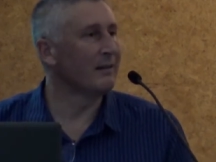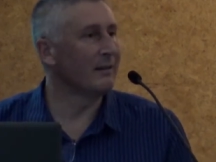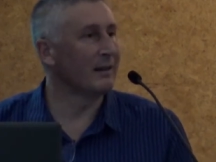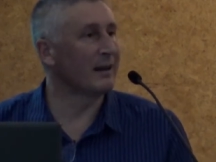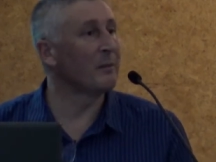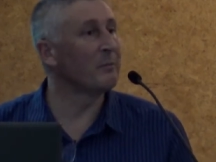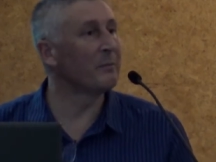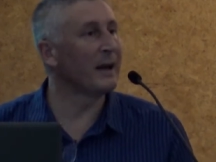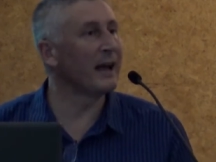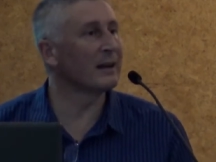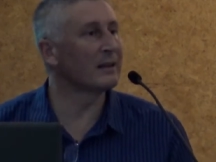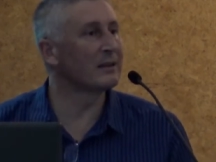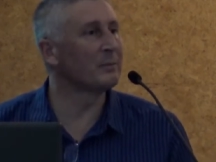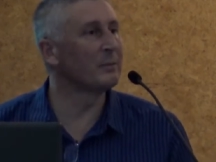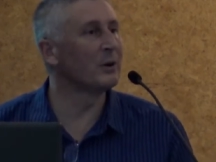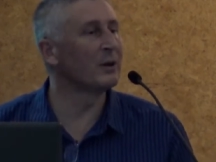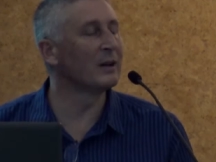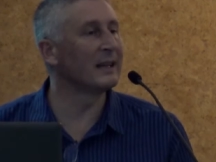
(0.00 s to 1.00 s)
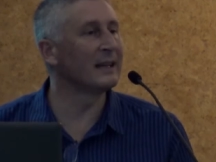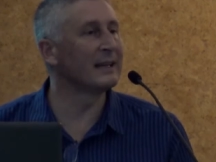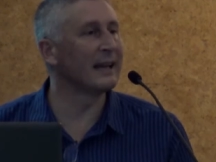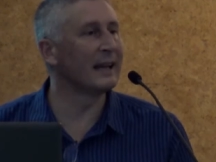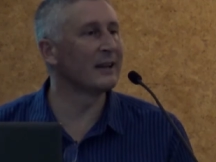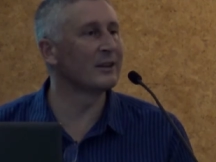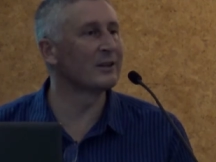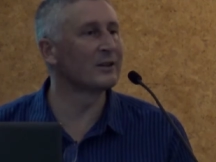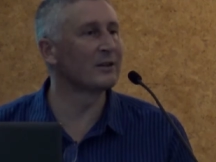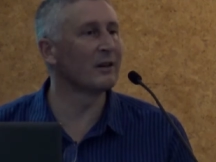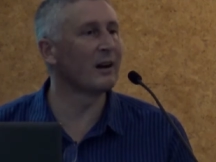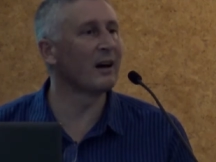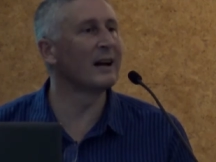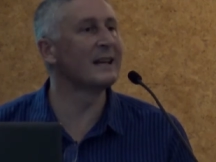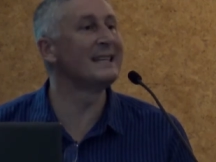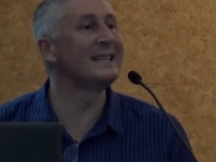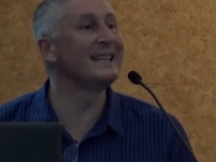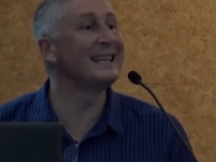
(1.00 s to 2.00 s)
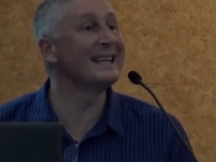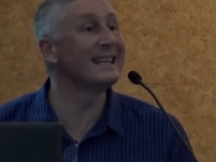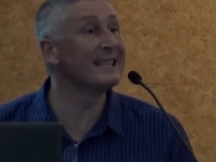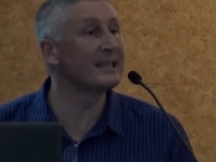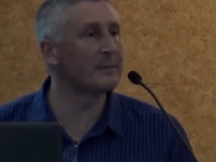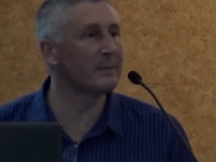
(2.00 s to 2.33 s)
come back to boiling down to ideas